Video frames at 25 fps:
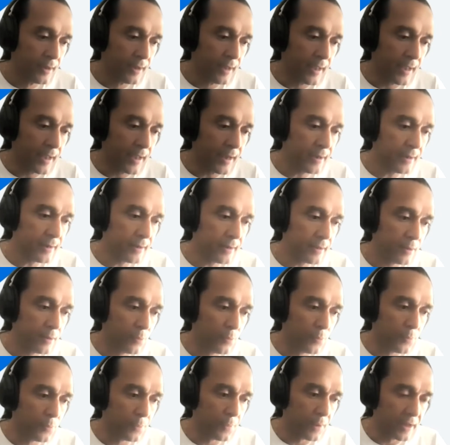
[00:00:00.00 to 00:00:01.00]
And uh,
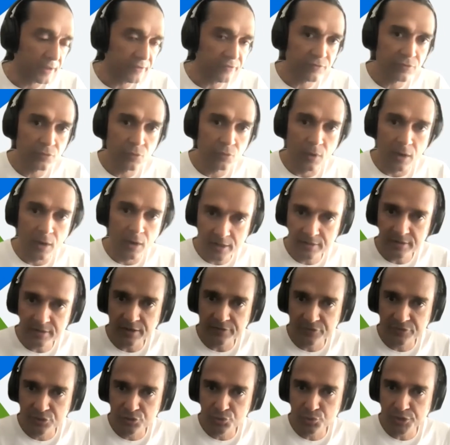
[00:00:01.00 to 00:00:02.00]
once you are in
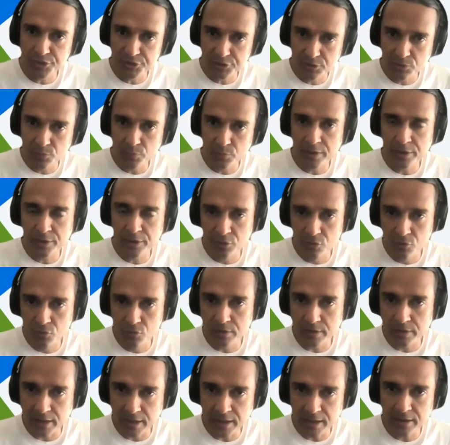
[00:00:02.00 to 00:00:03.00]
that situation where you
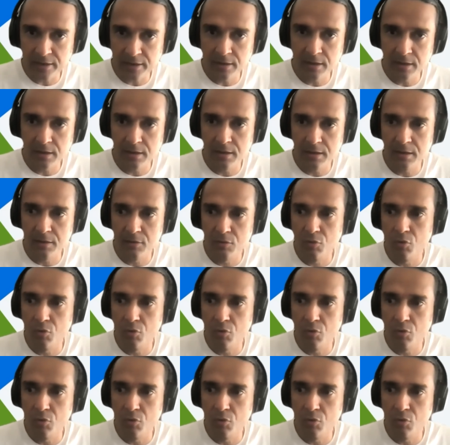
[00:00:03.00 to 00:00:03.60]
can uh,